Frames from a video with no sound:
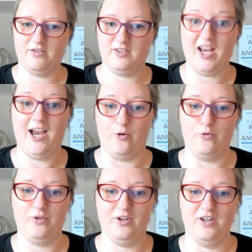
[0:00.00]

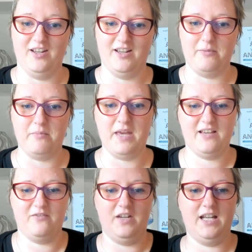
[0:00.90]
town make
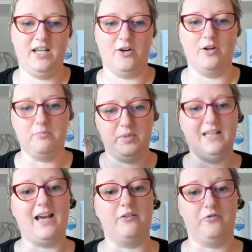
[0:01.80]
a video and be
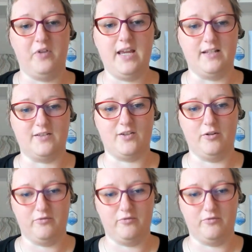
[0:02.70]
that face